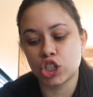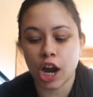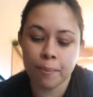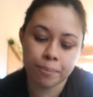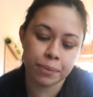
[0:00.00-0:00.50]

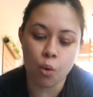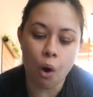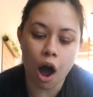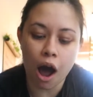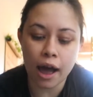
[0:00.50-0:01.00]
jump
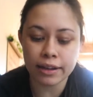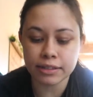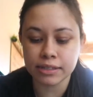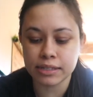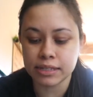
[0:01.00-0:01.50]

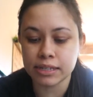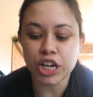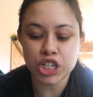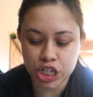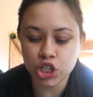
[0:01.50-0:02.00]
squats,
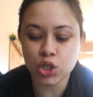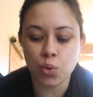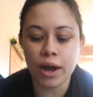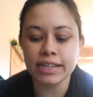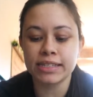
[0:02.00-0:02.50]
Russian
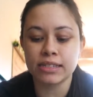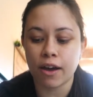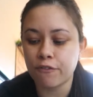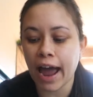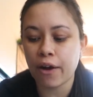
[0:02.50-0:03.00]
twists,
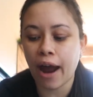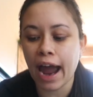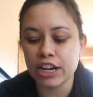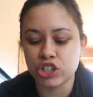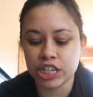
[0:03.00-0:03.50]
fire
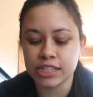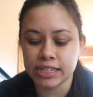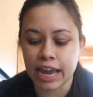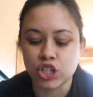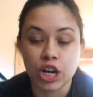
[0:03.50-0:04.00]

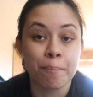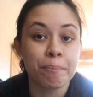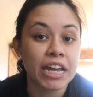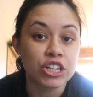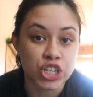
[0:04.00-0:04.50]
hydrants, and
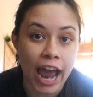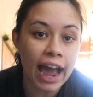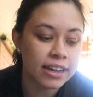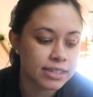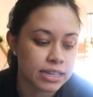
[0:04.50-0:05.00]
jumping jacks.